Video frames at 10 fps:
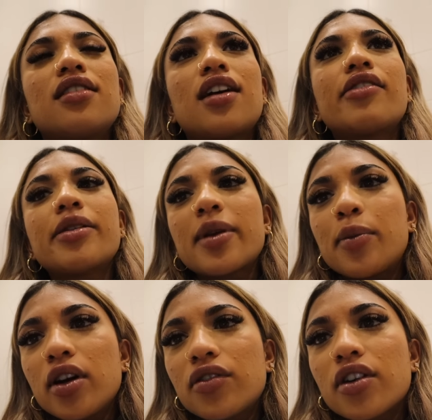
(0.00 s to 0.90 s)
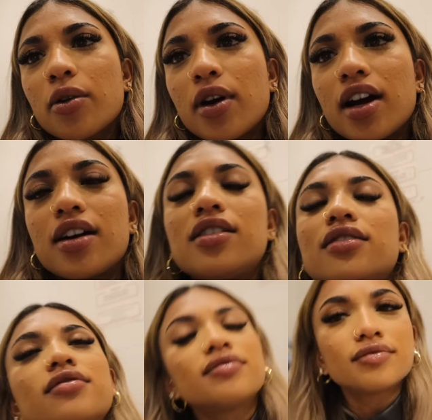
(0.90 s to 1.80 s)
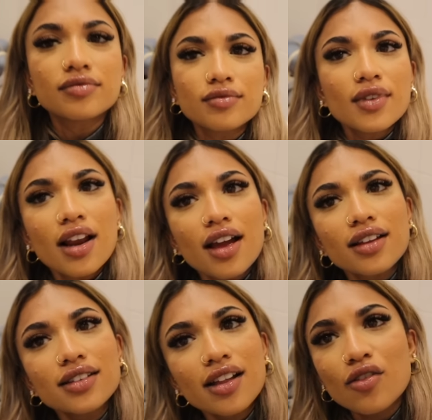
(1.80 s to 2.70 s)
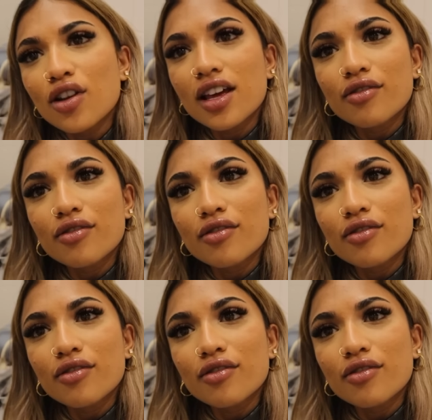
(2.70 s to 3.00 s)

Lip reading: I read my book for a while, and that's all I